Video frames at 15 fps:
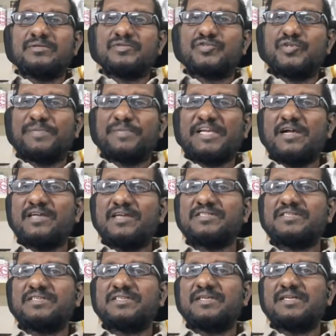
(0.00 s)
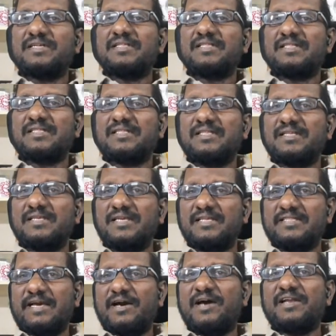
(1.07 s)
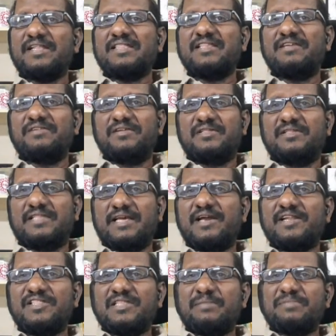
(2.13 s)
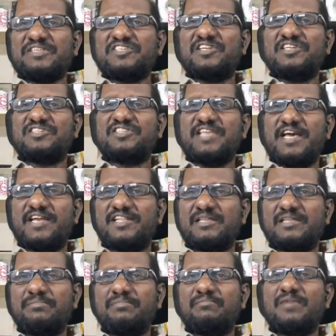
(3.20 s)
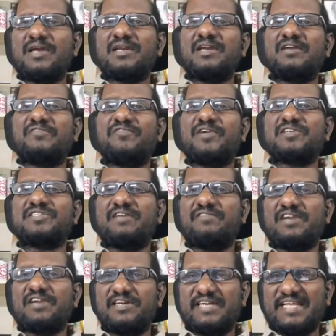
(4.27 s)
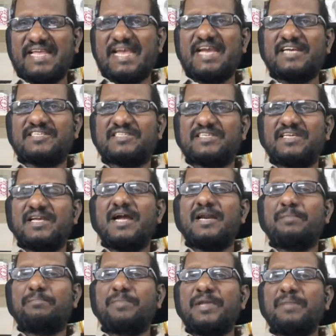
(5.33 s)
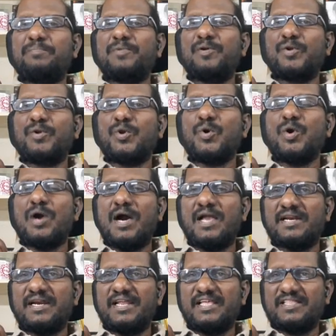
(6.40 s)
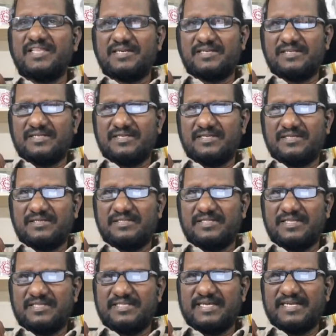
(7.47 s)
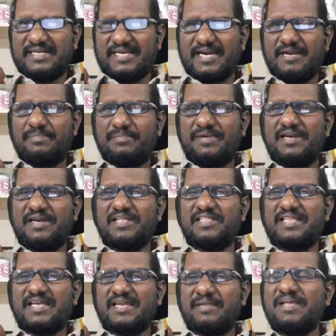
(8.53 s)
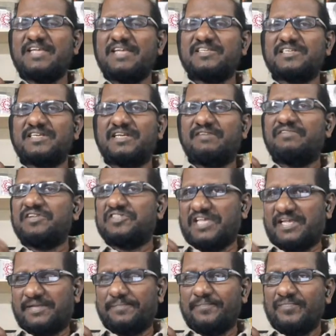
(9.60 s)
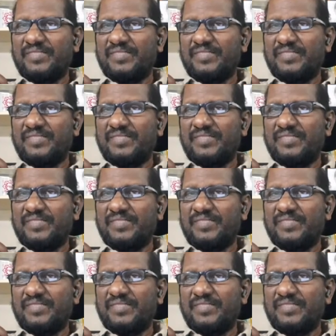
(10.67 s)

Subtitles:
So because they are in the business, they are in the market for several decades, and people know already that their credibility, their image, and everything.